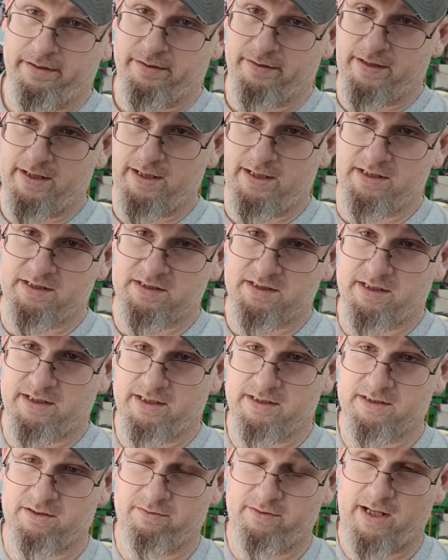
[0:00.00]
This
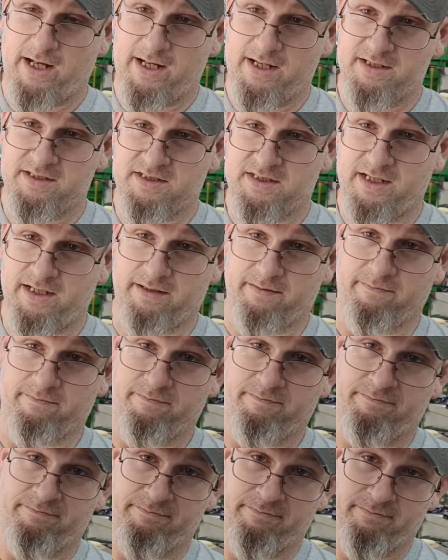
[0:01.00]
is on the high setting.
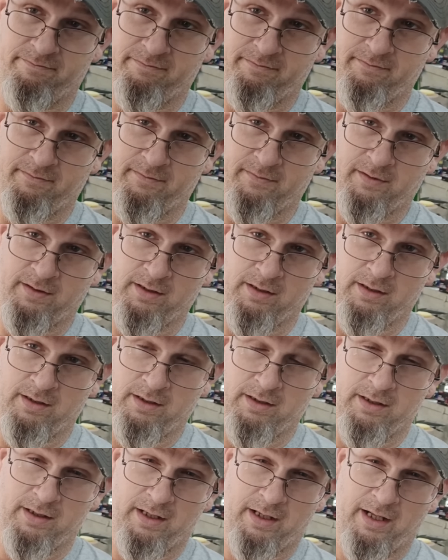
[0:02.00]

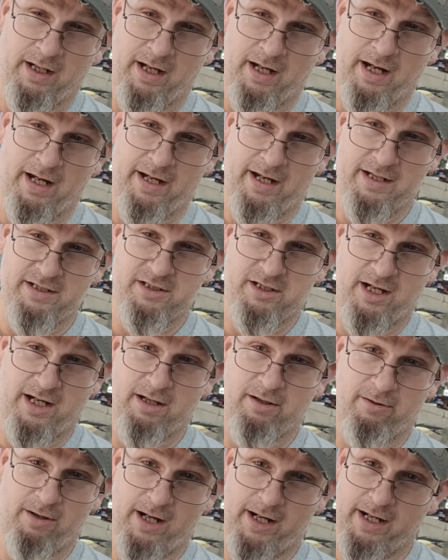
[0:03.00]
And as you
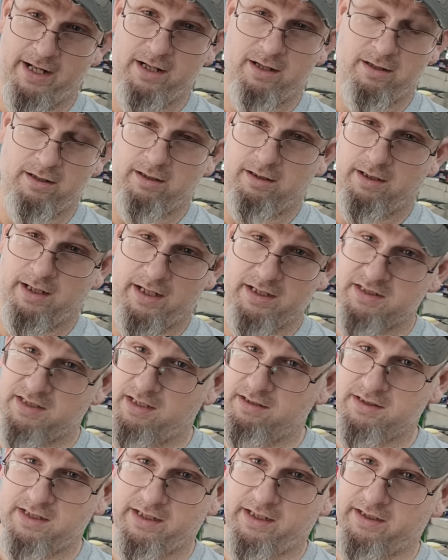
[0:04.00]
hear right here, it
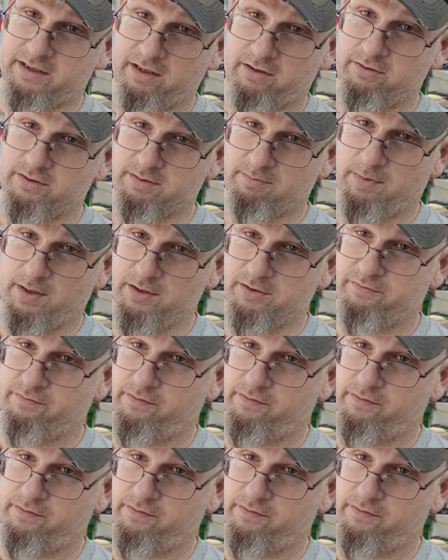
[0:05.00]
sounds like it turns a bunch of